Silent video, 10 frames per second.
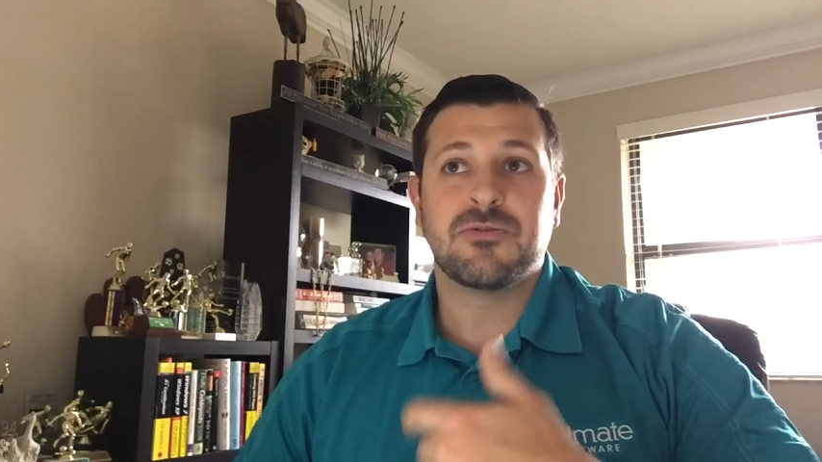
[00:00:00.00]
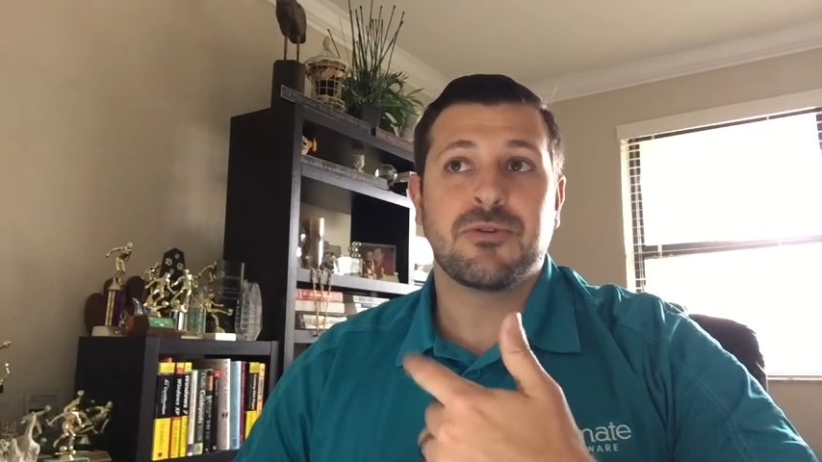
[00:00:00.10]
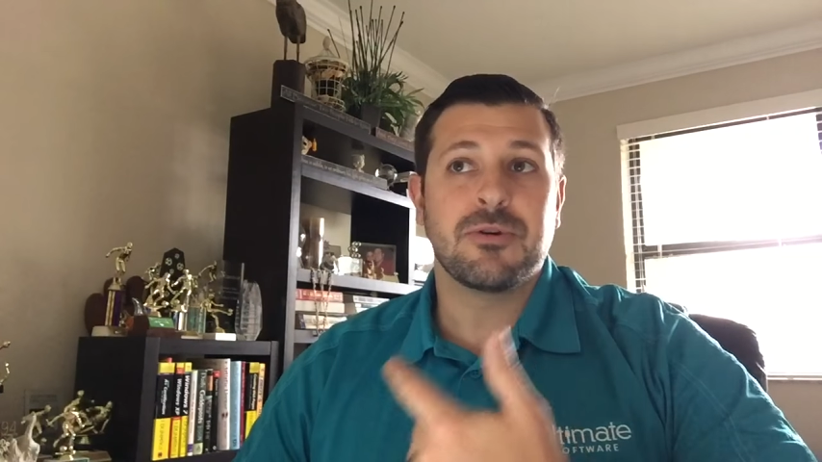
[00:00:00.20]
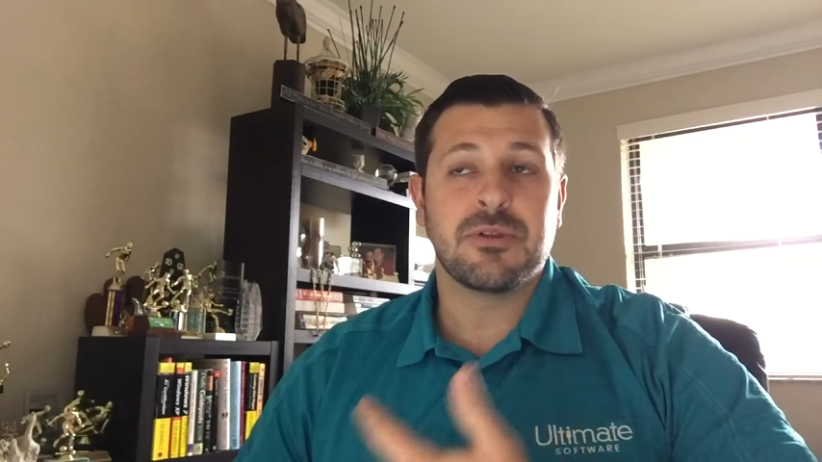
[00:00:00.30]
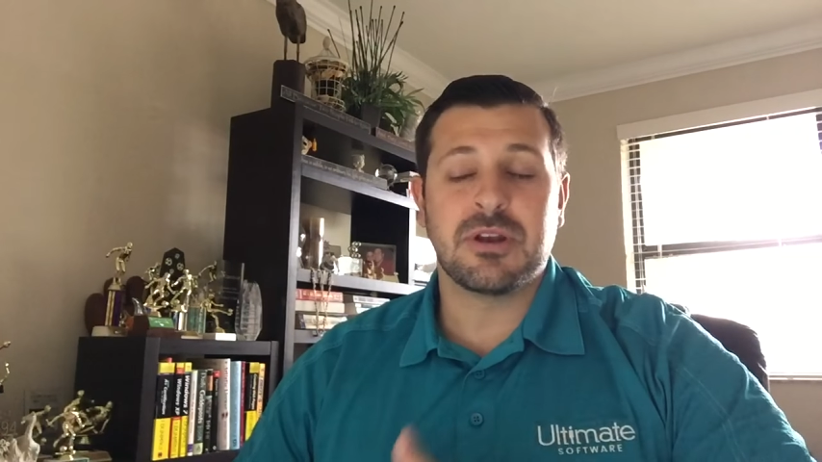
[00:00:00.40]

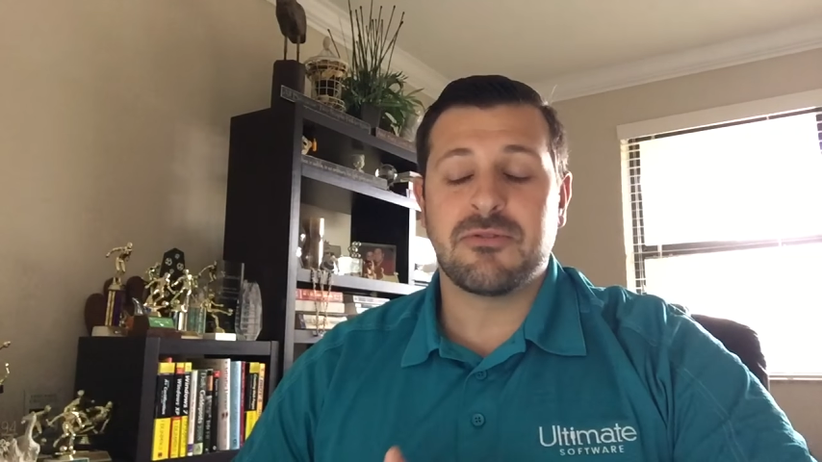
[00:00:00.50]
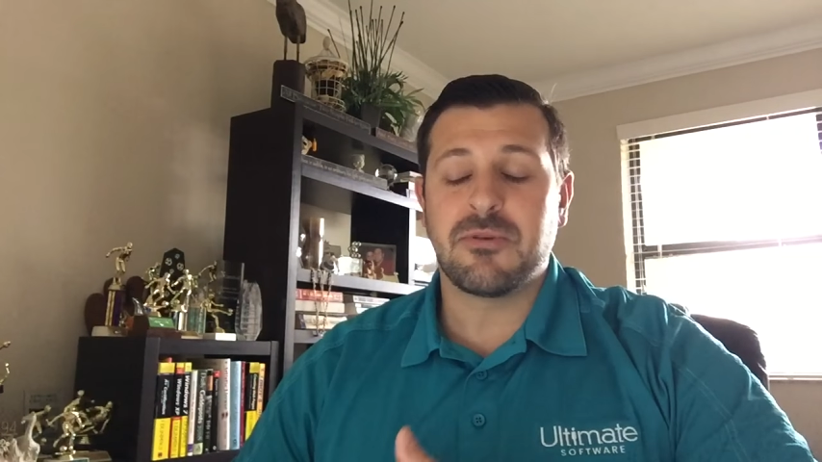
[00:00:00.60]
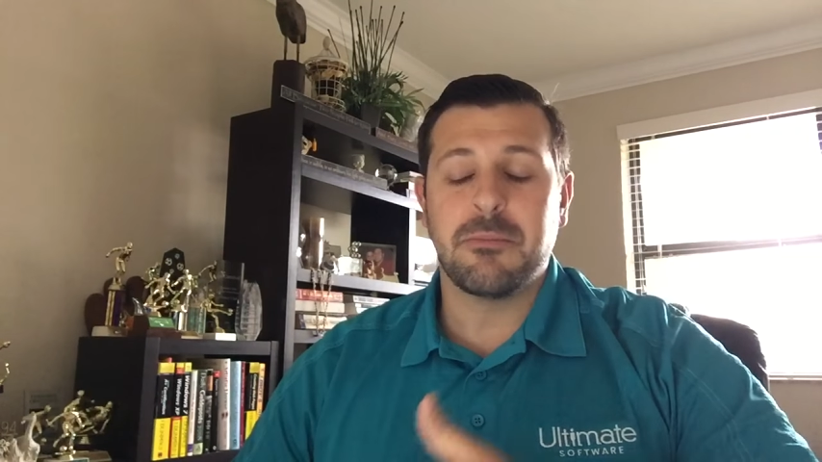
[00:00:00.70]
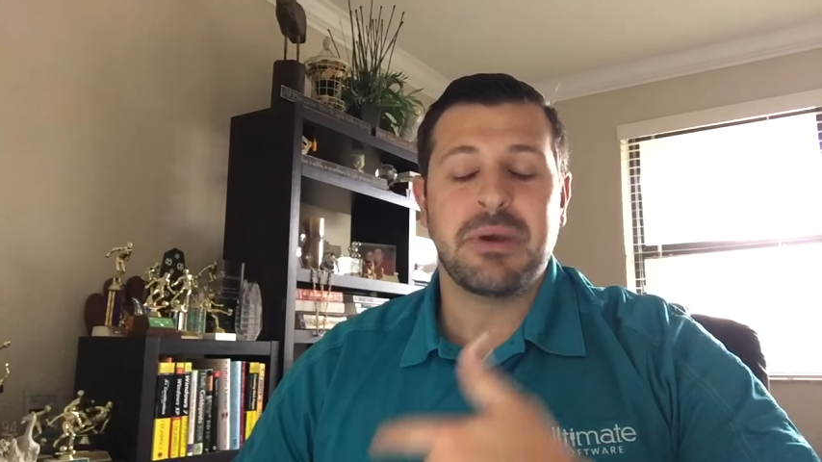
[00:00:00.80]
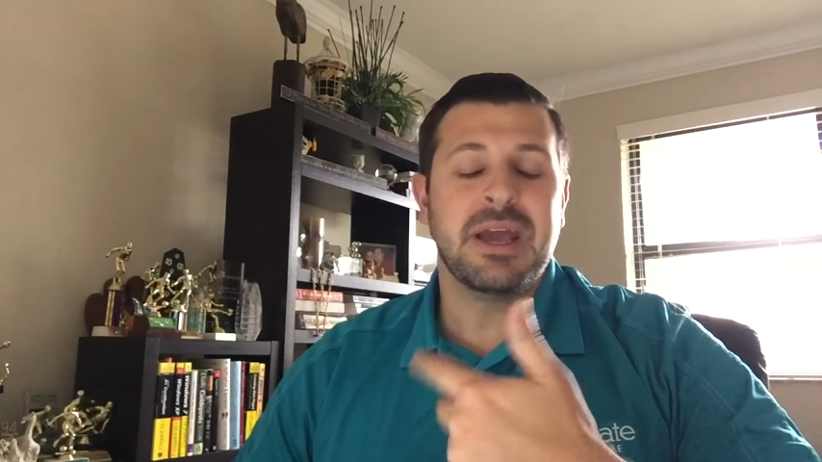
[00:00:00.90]
for the
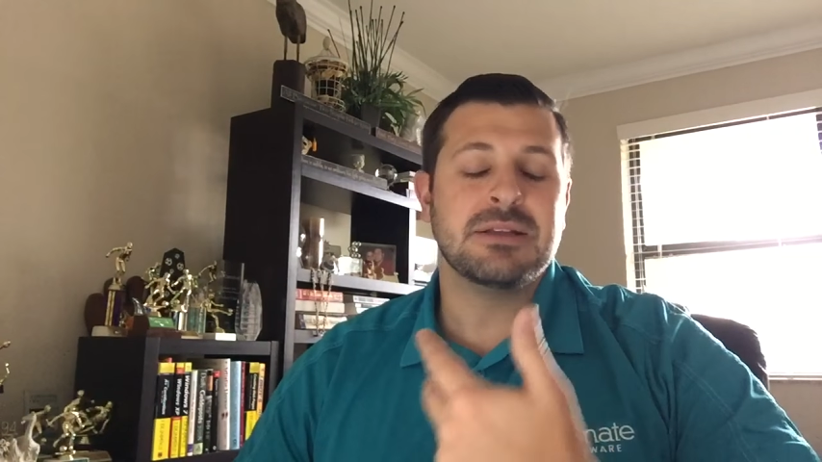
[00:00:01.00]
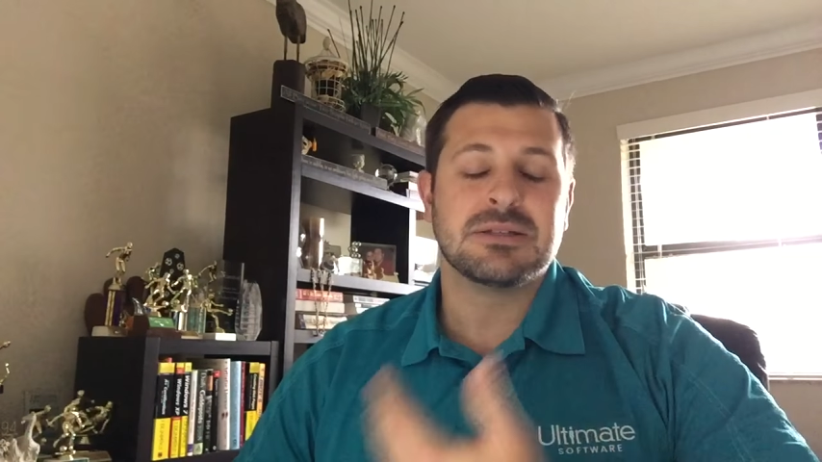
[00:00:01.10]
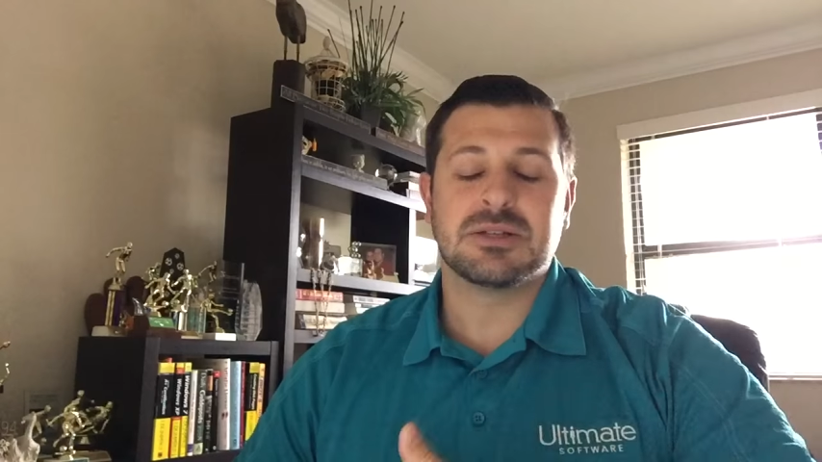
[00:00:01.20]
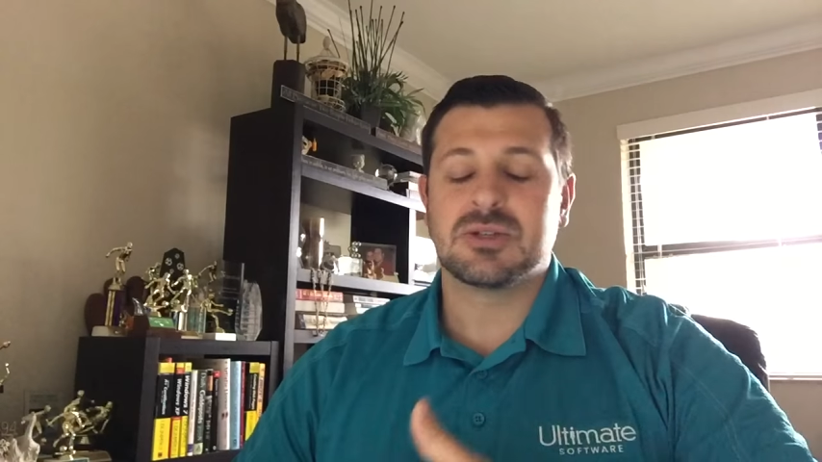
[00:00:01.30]
different baits,